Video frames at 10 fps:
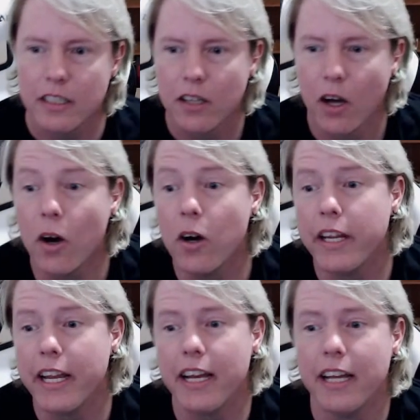Oh
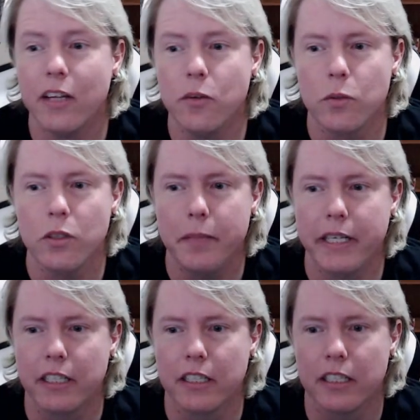yeah, that would be
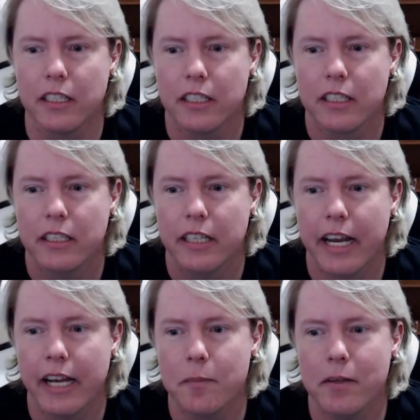good.
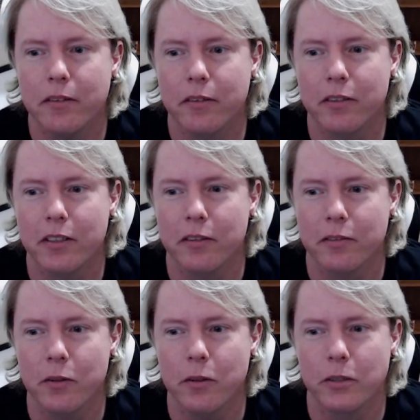Hang them off the front of the
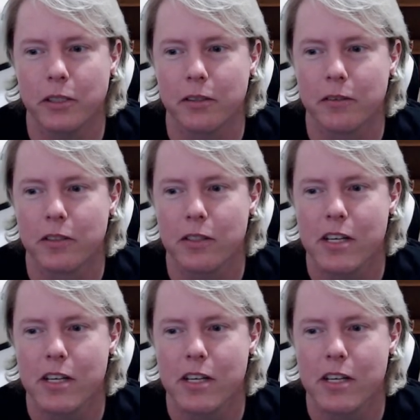photo shelves.